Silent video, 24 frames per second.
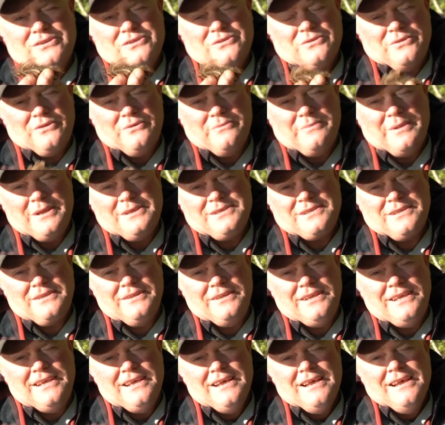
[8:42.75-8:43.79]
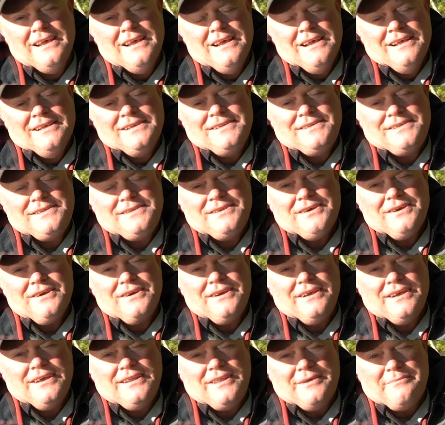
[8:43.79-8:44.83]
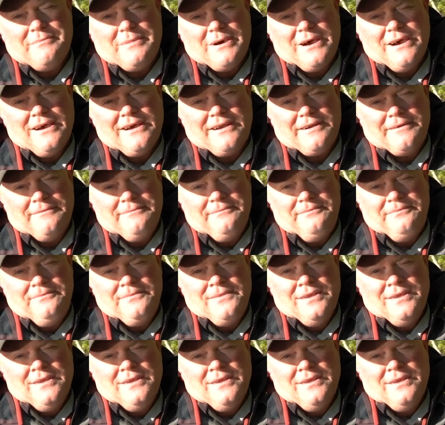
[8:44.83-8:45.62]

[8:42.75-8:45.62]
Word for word: So they're basically stuck on the bottom